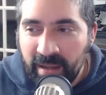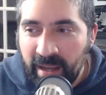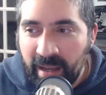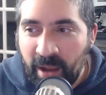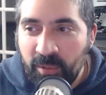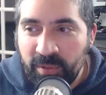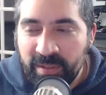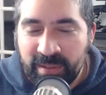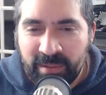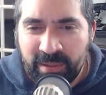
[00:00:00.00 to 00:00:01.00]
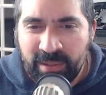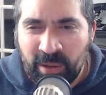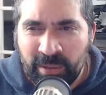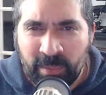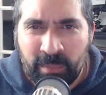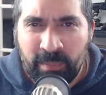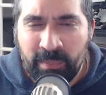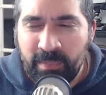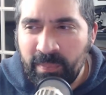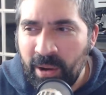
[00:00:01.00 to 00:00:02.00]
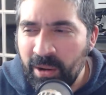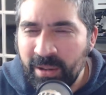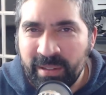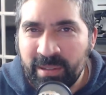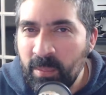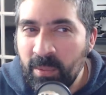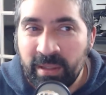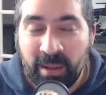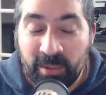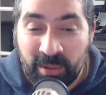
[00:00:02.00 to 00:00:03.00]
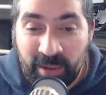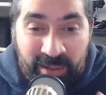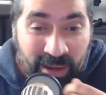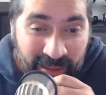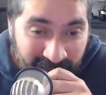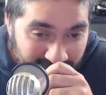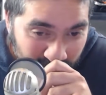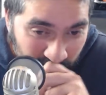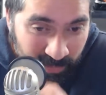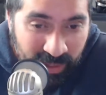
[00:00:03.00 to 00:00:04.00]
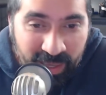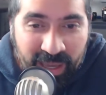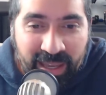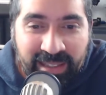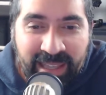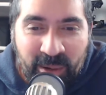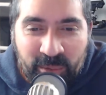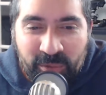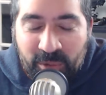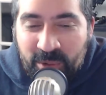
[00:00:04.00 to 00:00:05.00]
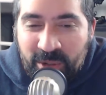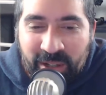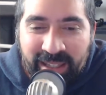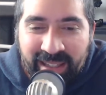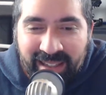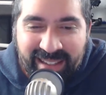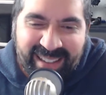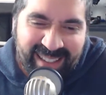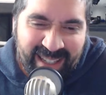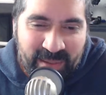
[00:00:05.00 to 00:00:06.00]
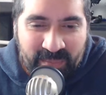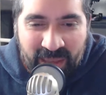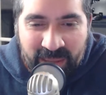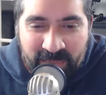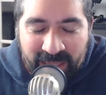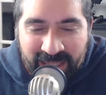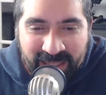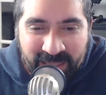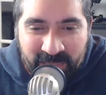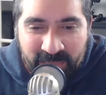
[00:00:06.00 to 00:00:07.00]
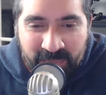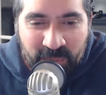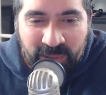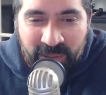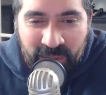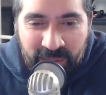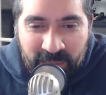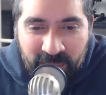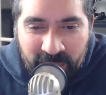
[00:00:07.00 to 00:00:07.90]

Alf's starting to bark at someone outside at this time. Get on Fortnite? Maybe. Not tonight though.